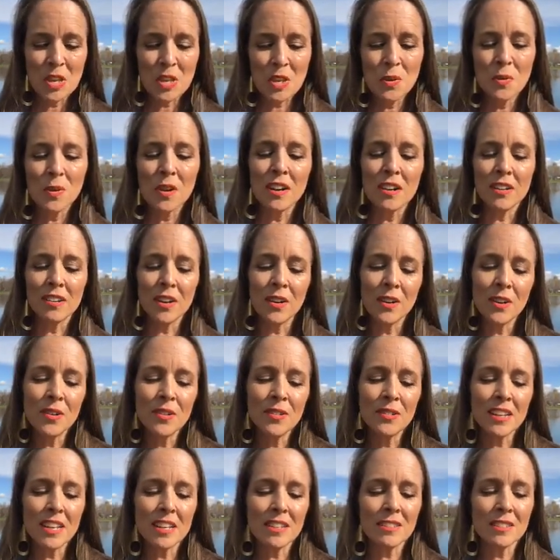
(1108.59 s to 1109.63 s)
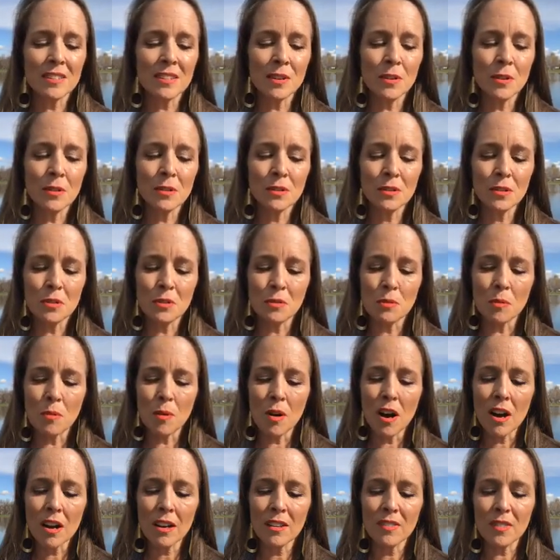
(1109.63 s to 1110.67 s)
You are known as those who
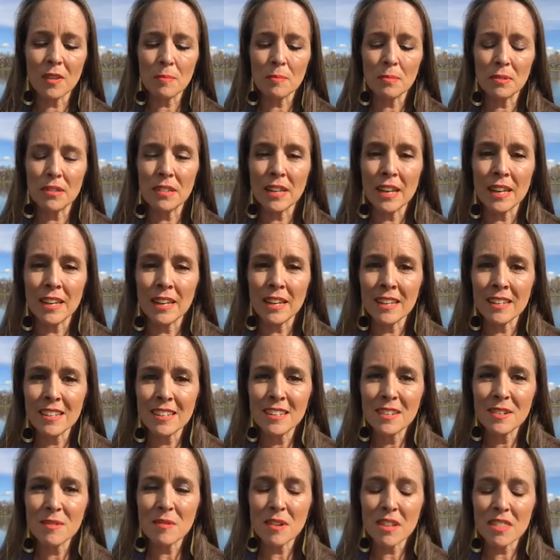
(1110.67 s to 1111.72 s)
walk the planet